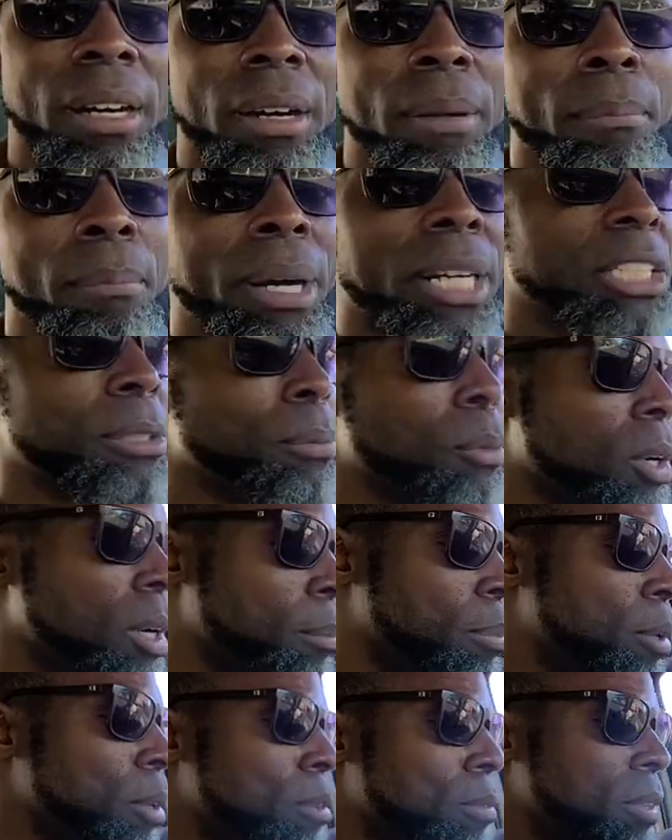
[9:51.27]
much more
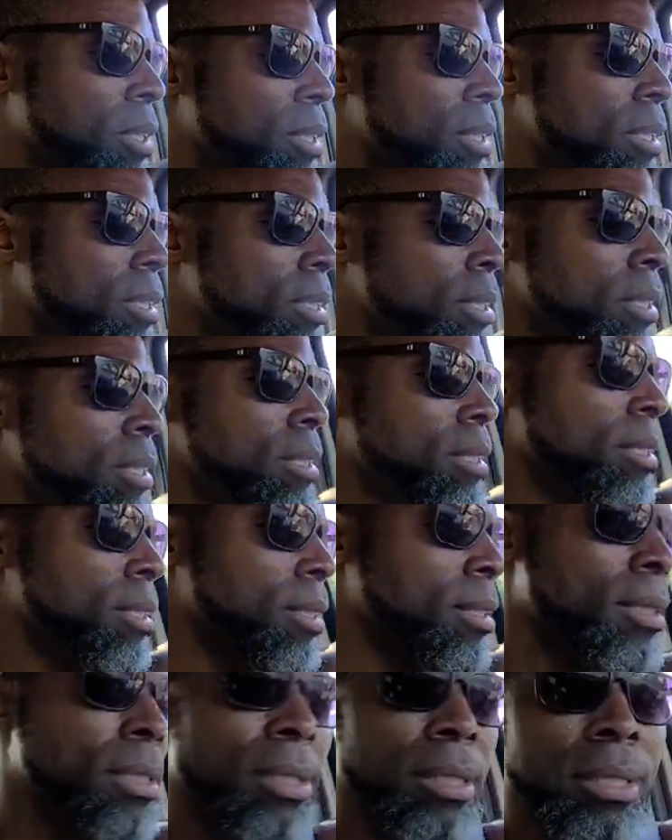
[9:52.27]
improved.
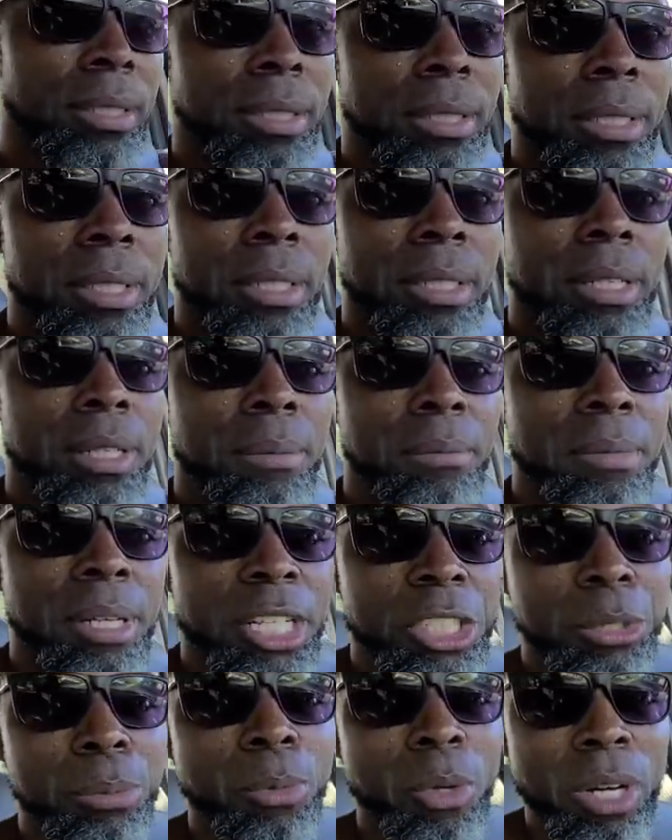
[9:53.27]

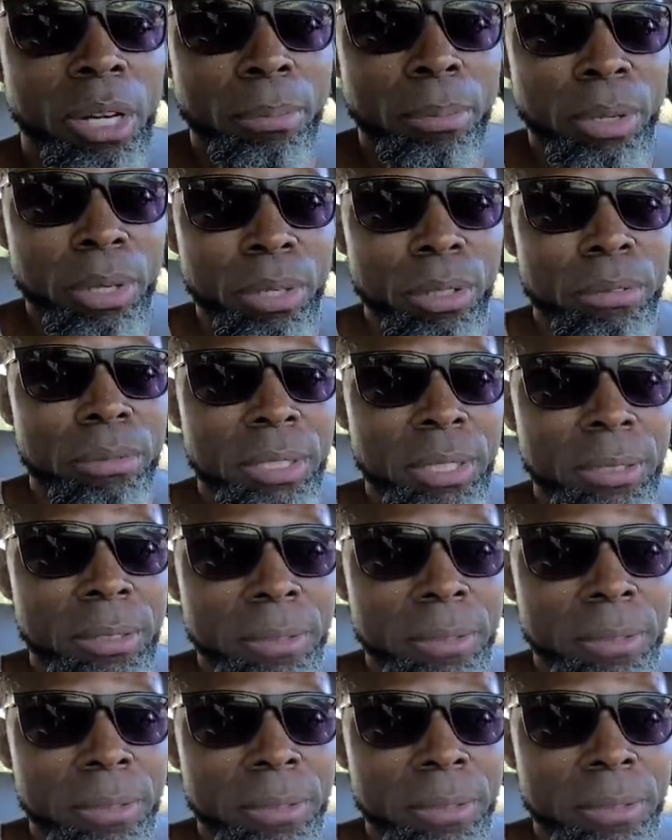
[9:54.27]
Much more improved.